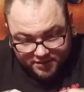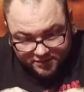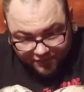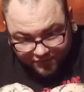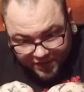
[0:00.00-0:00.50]

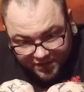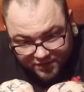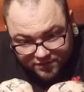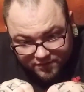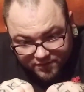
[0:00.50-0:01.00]
to feed it
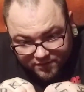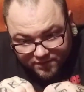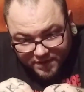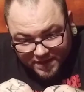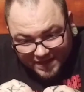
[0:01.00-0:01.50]

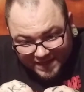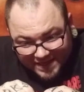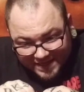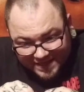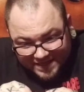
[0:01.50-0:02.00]
through.
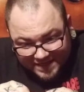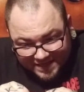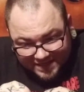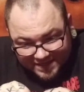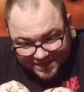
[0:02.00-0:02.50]

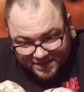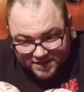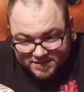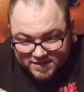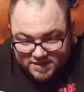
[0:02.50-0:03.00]

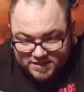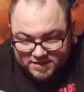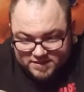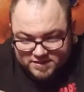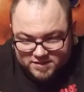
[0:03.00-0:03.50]
Because it is
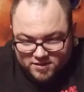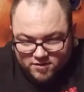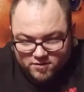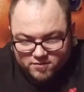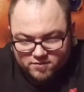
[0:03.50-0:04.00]

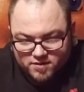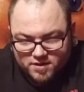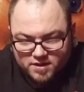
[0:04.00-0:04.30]
so...